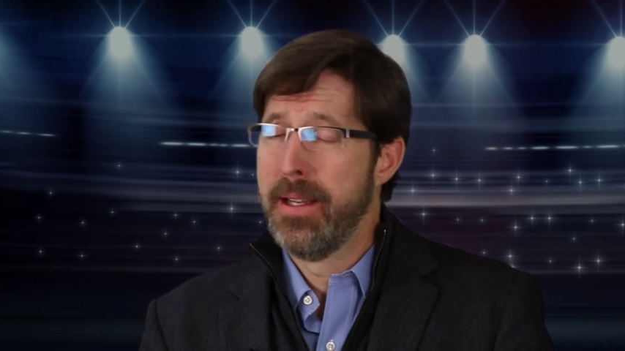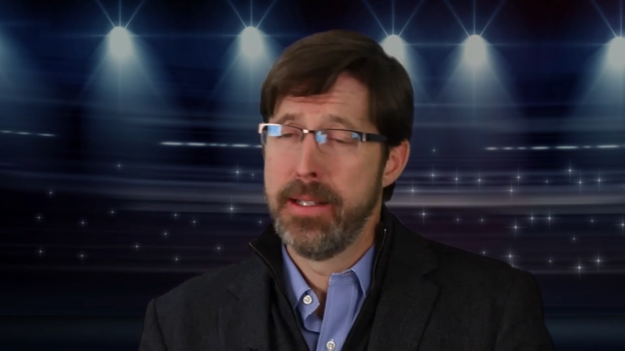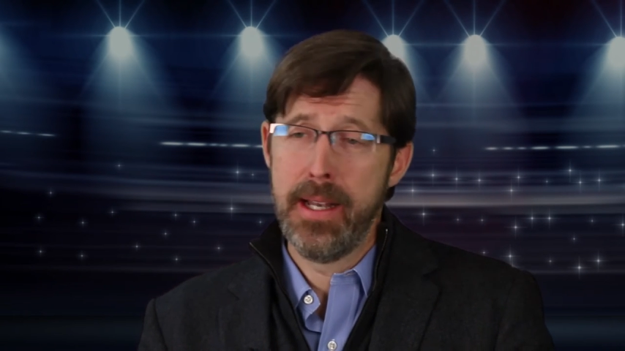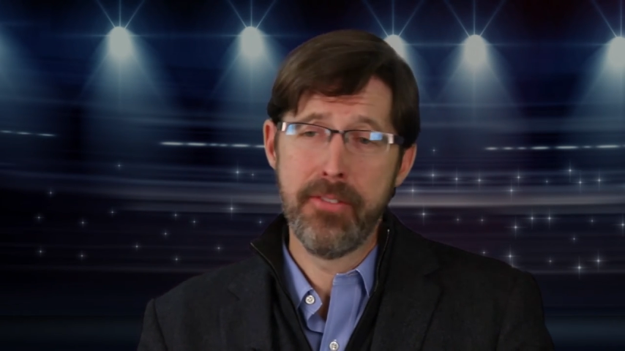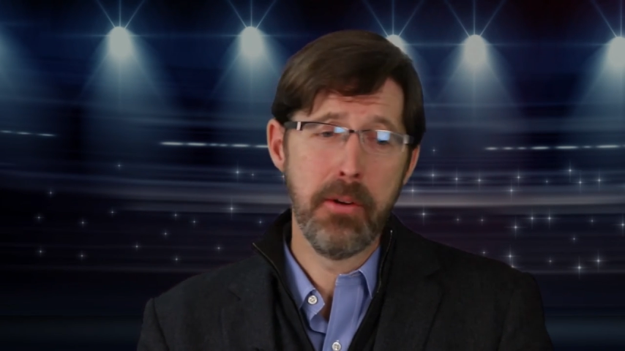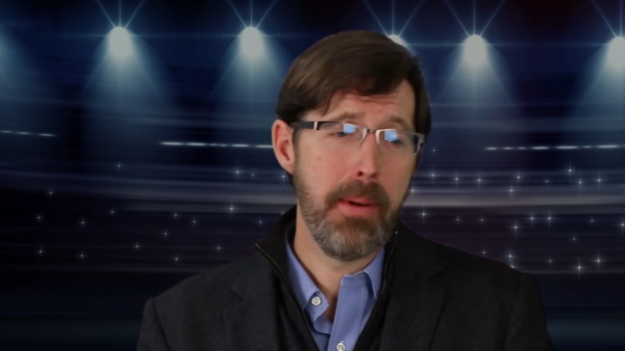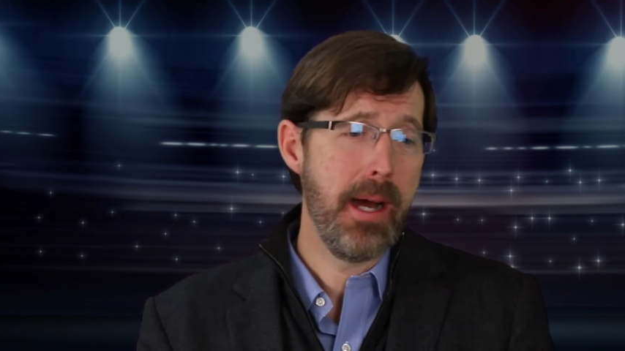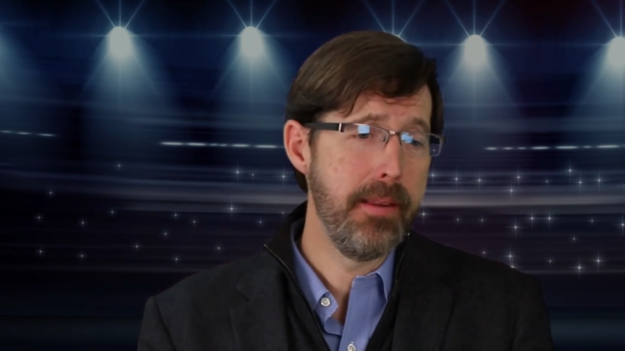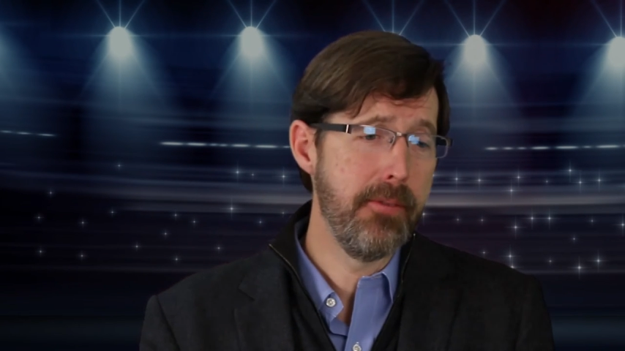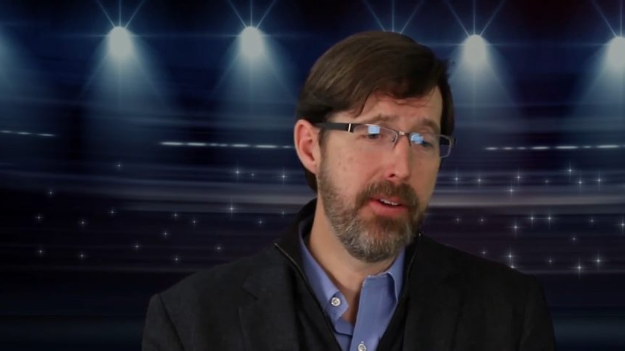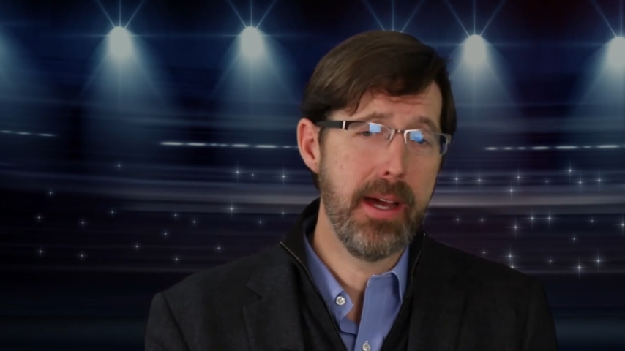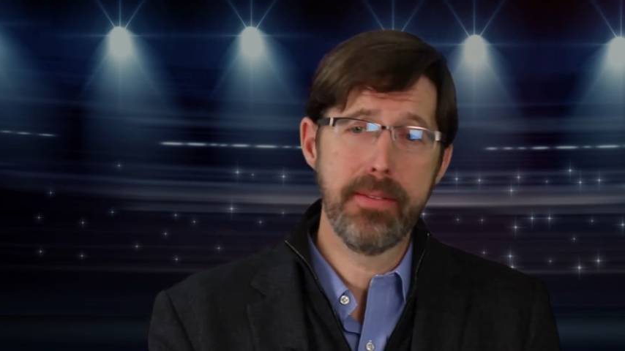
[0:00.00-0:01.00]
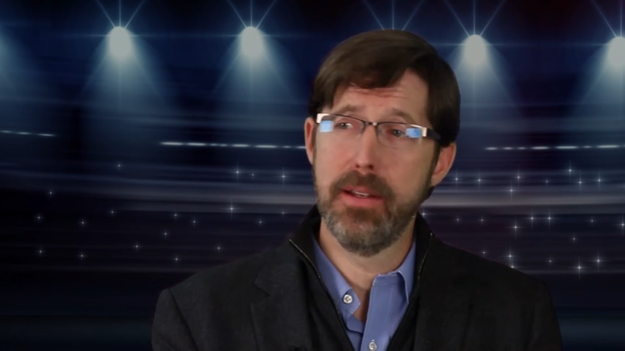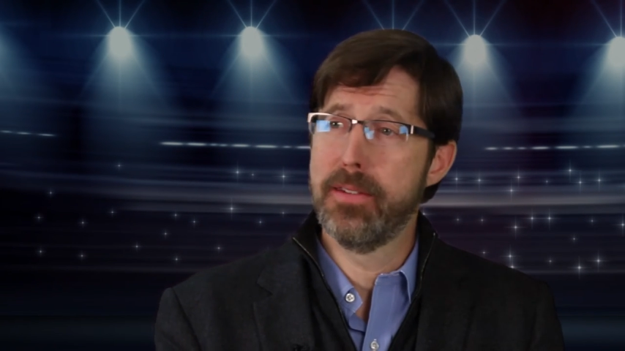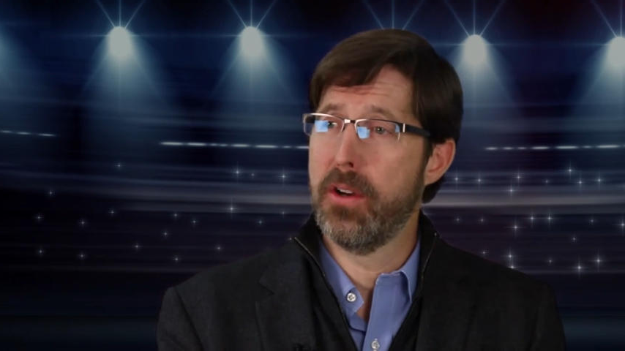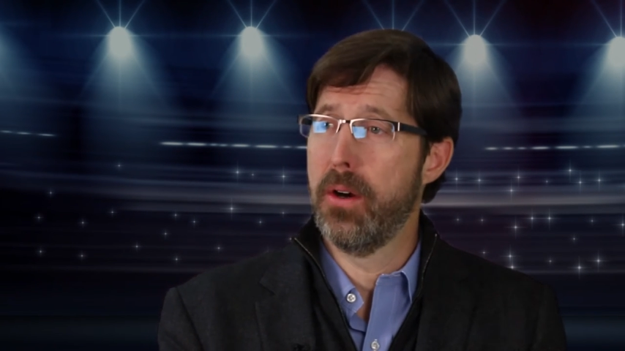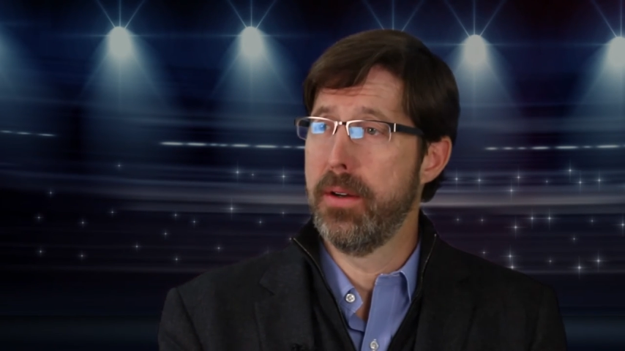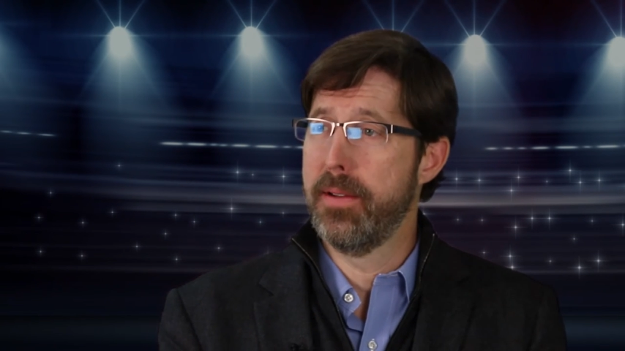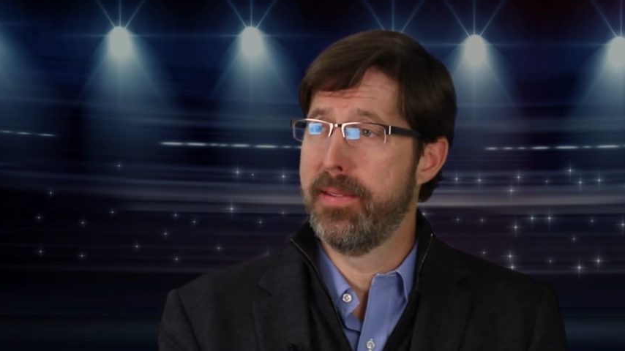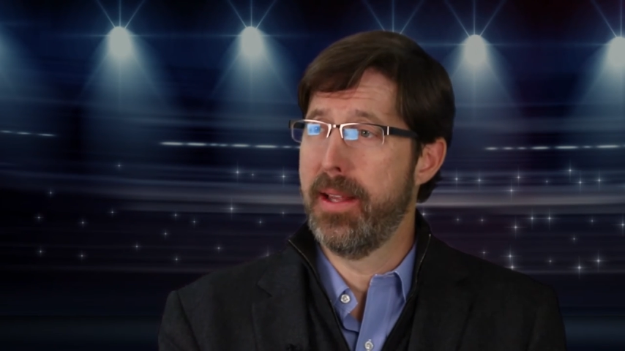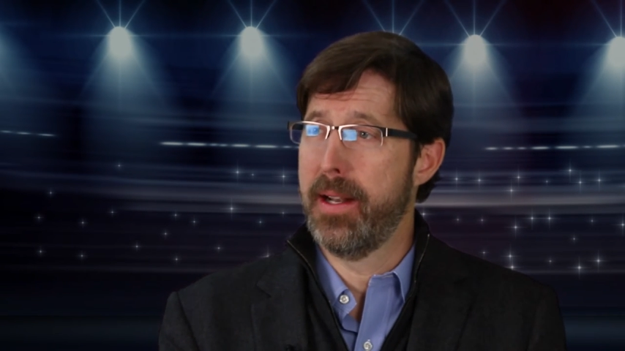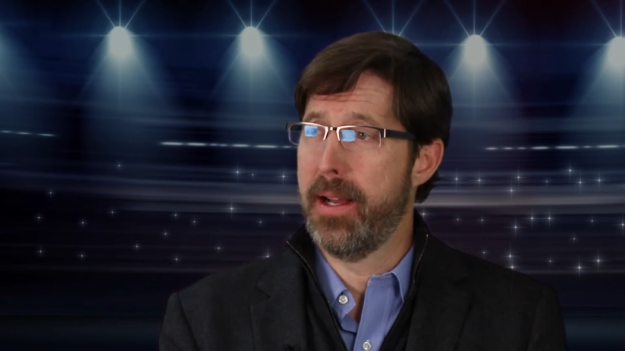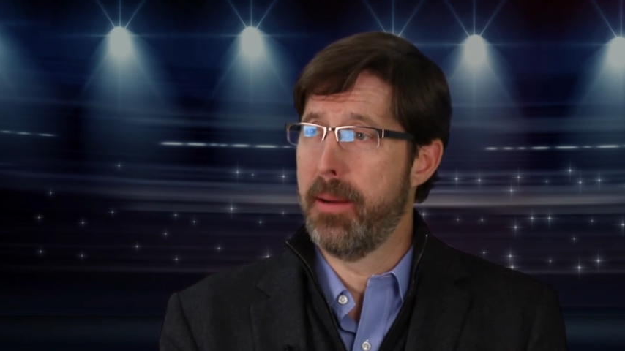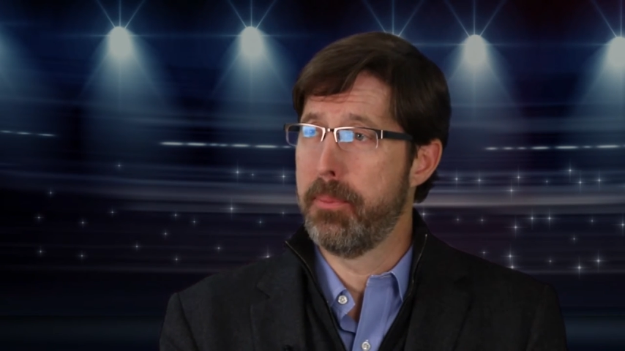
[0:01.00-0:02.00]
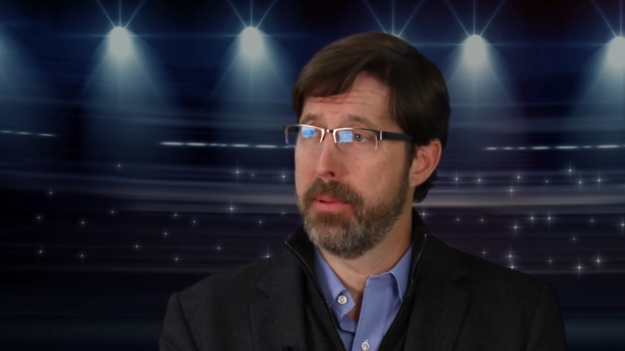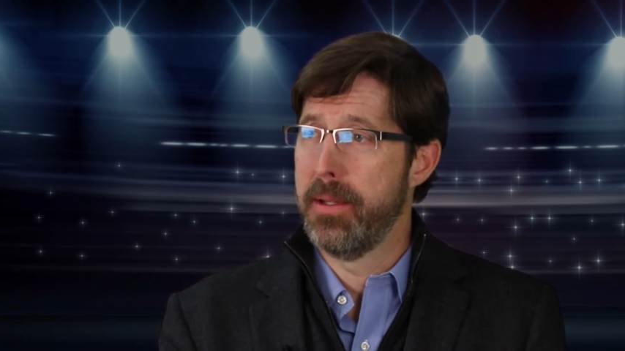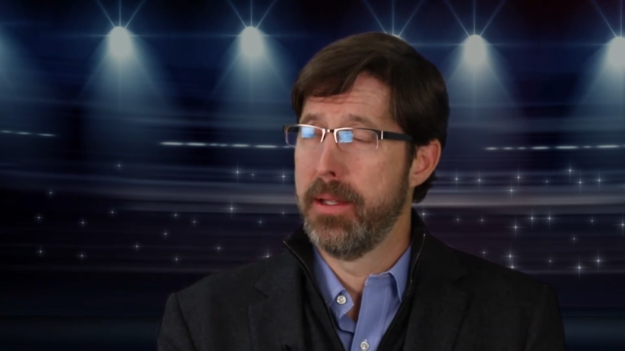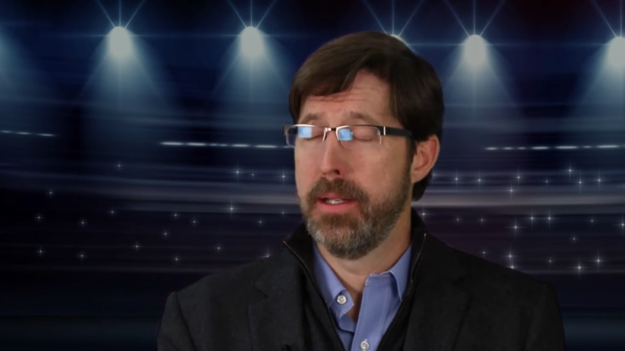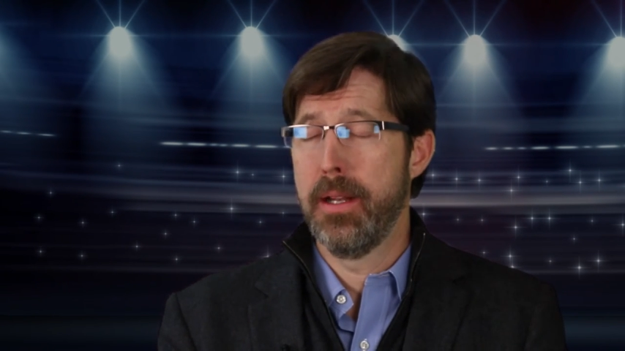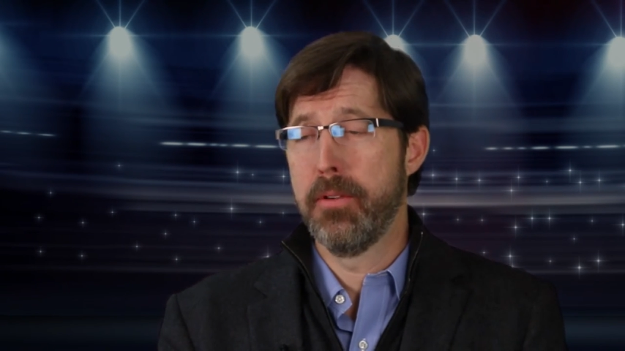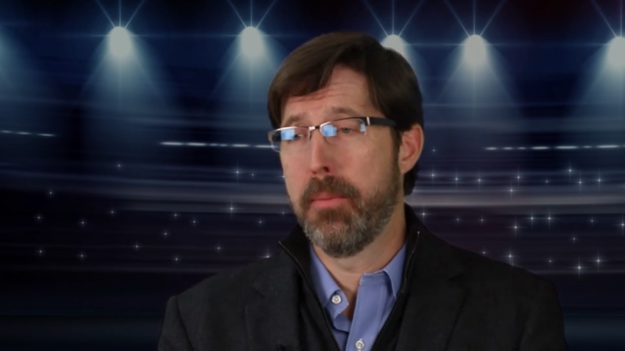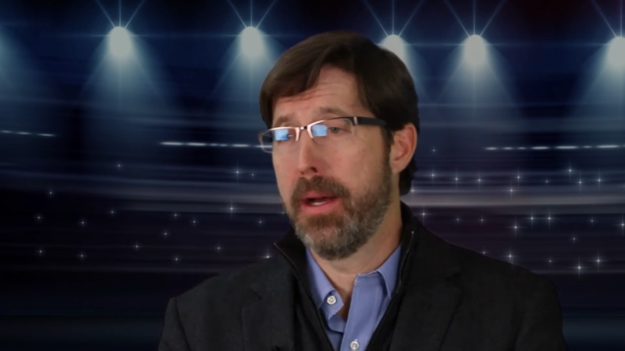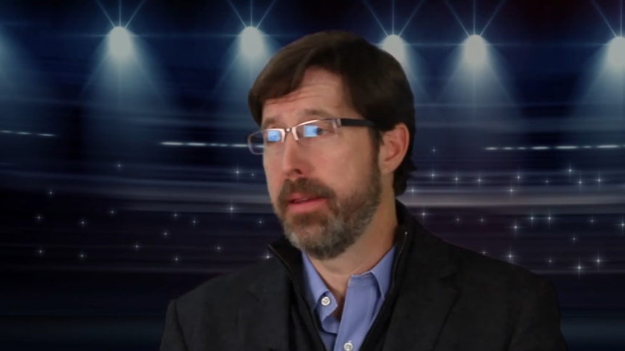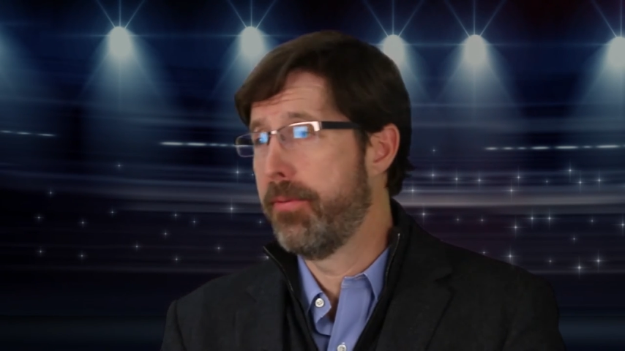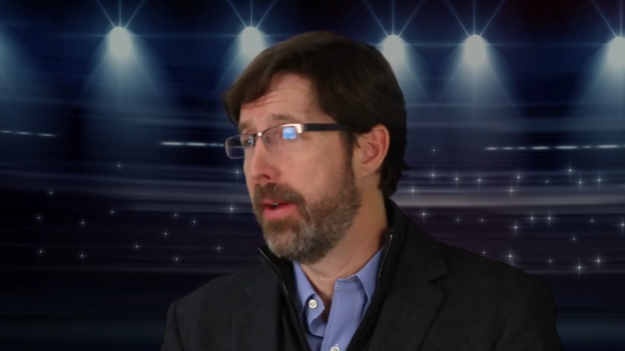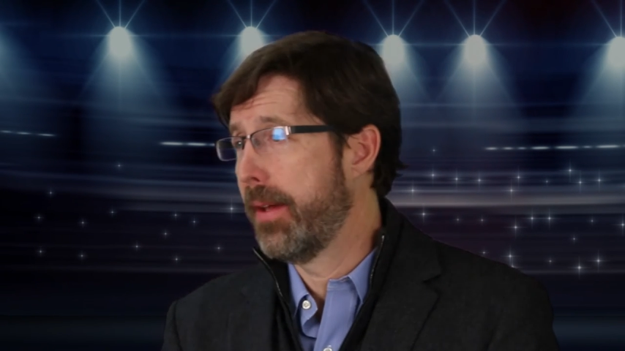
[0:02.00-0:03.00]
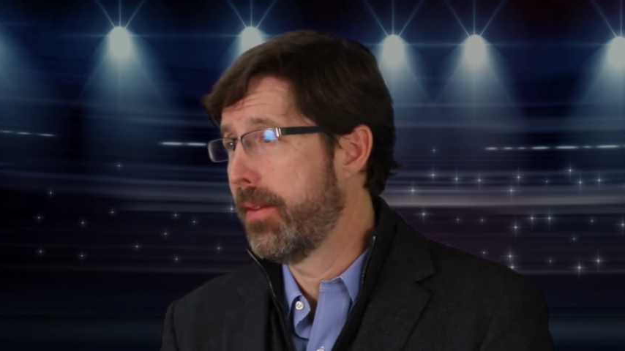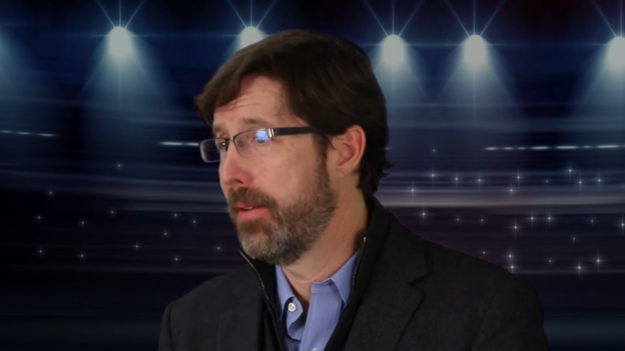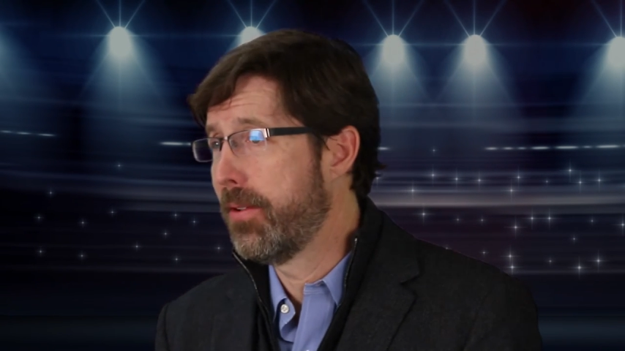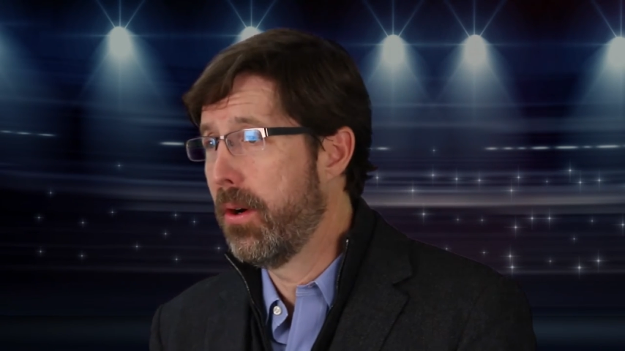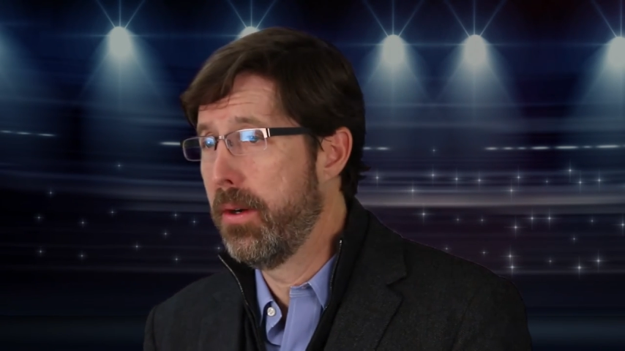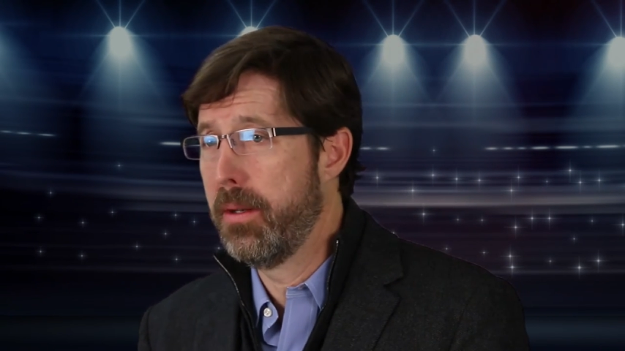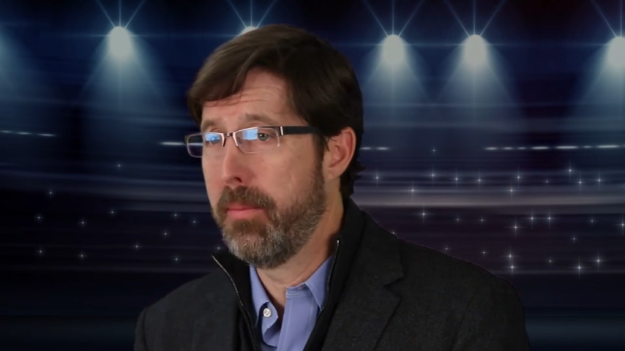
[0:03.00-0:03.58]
Never mind the fact that it's hard to set up, never mind the fact that it's hard to